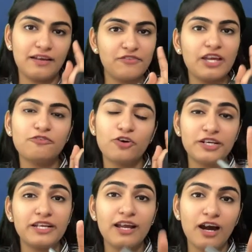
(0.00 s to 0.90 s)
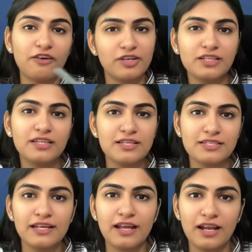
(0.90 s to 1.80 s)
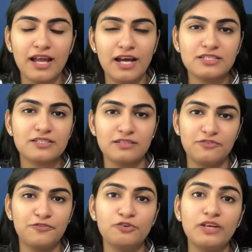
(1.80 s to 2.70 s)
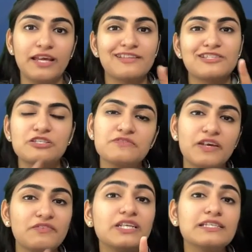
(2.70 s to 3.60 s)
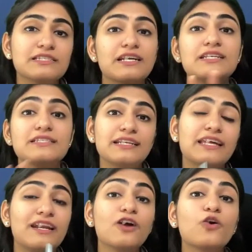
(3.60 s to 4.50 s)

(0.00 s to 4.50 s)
We have already covered this in our last few lectures where we discussed that there are